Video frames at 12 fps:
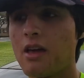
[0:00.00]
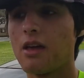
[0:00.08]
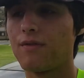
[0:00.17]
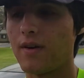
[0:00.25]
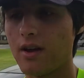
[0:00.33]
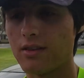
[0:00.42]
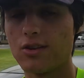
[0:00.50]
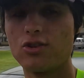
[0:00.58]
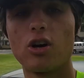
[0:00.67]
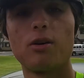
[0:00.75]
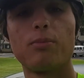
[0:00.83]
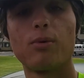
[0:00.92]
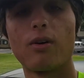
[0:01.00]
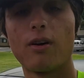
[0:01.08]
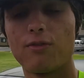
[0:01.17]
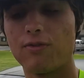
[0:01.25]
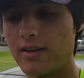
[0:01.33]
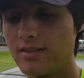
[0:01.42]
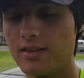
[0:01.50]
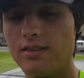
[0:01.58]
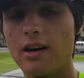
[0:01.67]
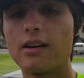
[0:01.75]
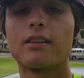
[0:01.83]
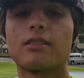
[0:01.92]
if I got the job or if I did
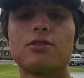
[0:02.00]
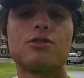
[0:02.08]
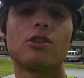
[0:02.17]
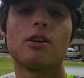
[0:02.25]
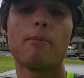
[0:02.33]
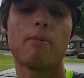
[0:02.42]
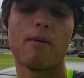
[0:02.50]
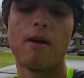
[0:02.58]
not get the job.